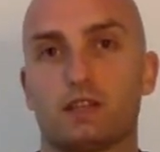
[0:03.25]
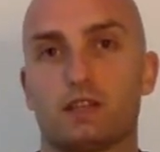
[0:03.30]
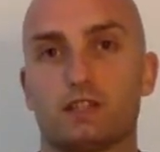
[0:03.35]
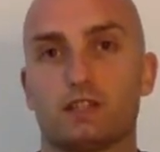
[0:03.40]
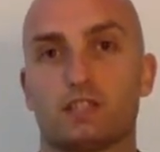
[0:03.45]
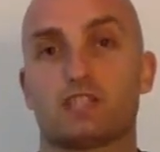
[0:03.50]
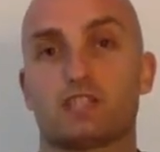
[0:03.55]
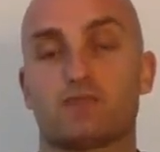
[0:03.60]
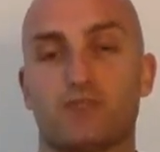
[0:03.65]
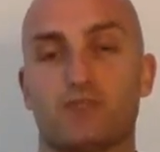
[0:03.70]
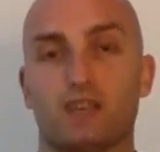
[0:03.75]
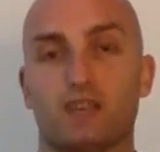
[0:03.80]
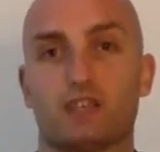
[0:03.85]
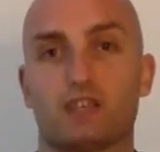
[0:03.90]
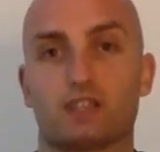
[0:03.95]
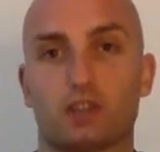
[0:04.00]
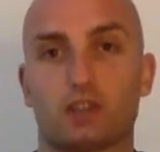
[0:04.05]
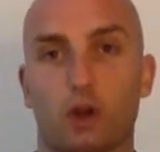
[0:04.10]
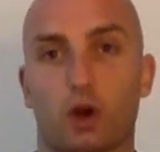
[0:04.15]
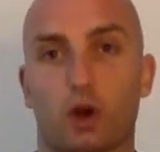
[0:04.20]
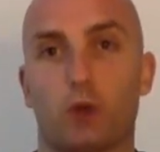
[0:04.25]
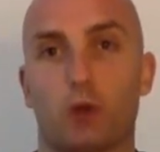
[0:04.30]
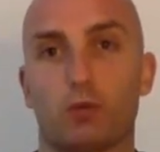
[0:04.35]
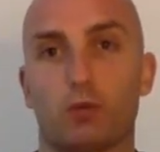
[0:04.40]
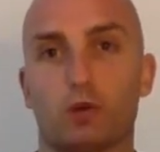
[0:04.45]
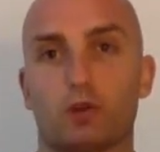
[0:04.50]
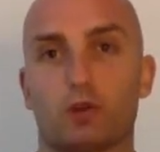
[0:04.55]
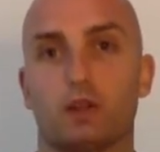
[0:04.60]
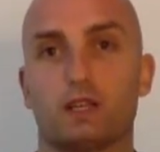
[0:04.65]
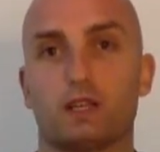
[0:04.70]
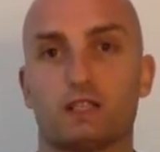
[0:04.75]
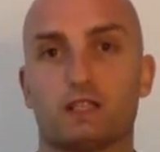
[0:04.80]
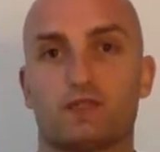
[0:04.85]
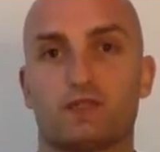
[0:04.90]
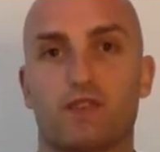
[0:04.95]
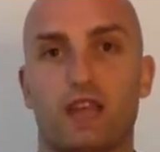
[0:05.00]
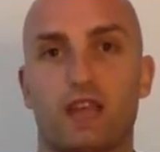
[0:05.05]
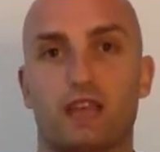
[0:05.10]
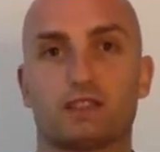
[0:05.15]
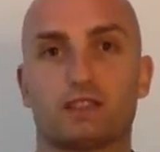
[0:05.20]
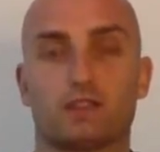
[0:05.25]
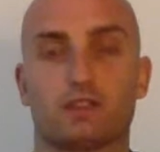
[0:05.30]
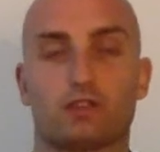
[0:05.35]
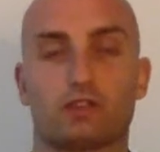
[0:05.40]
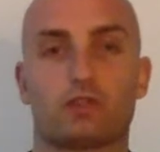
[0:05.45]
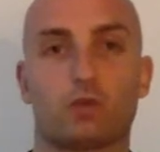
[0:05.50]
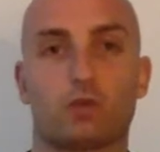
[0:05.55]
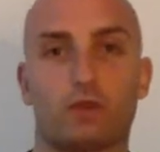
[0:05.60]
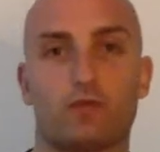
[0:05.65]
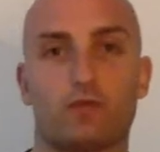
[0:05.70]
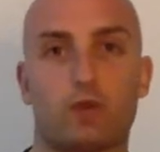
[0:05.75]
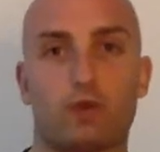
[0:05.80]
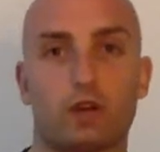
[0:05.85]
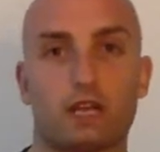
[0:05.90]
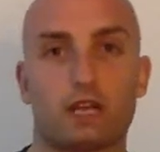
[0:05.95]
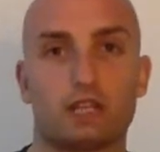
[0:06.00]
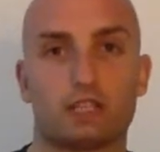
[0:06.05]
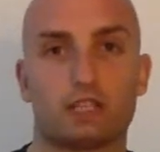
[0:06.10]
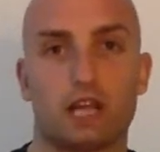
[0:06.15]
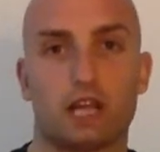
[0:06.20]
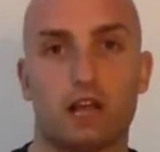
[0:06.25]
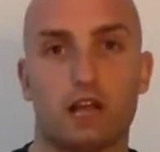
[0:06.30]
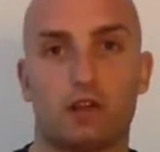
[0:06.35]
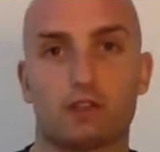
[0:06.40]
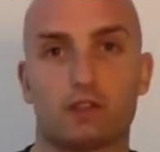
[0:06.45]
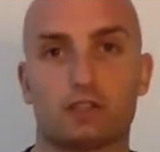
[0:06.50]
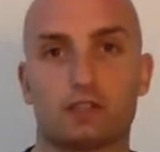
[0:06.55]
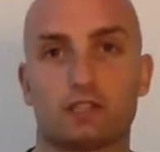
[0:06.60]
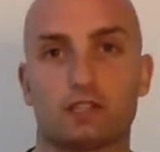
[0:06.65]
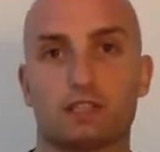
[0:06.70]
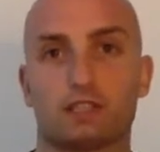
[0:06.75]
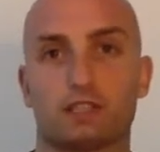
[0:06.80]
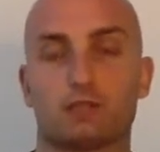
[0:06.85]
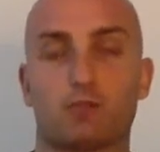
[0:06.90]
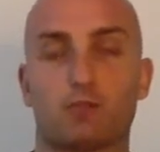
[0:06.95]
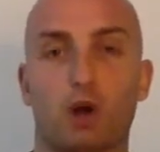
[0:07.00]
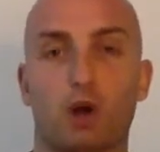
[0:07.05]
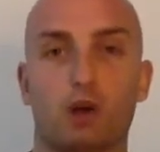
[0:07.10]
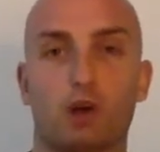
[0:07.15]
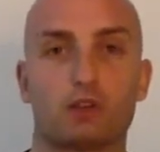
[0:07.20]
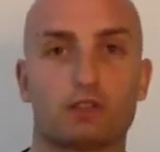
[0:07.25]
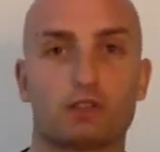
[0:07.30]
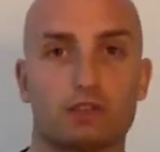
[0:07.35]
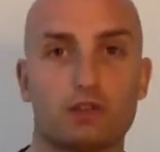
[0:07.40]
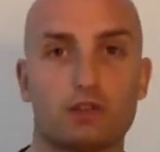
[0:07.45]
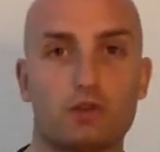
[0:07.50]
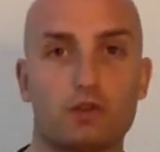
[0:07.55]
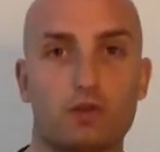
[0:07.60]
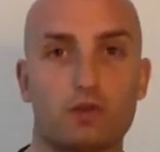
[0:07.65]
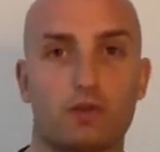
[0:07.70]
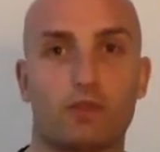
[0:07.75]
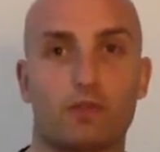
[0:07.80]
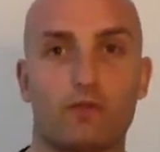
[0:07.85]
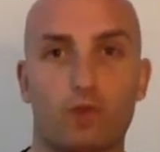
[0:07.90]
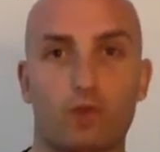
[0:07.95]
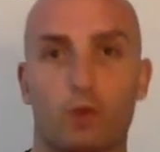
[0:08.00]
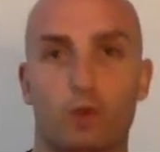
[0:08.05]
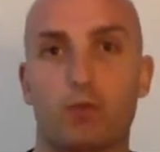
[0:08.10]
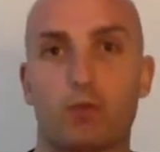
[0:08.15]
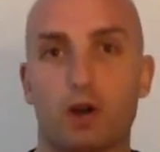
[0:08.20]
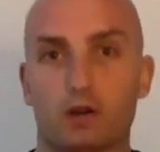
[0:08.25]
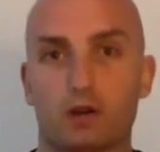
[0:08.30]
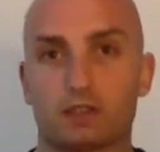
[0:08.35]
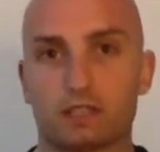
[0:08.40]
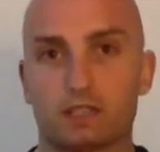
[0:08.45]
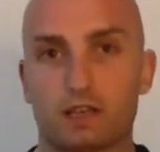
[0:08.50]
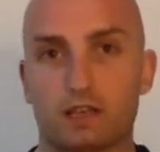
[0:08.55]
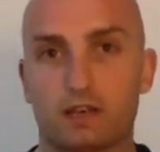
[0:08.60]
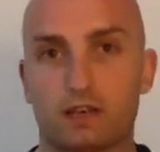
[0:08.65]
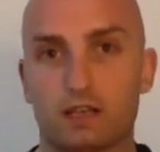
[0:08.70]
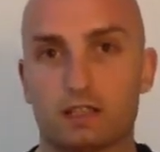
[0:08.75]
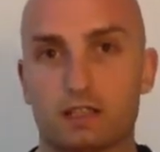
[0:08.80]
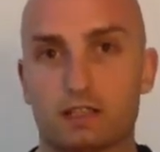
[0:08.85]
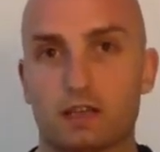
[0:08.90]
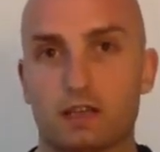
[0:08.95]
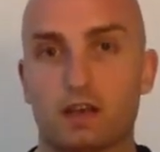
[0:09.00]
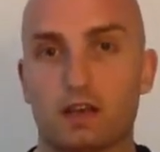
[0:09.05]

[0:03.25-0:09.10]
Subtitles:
Just finished the Herbal Cleanse phase of the 24-day challenge. This is part 2 of the 4-part series.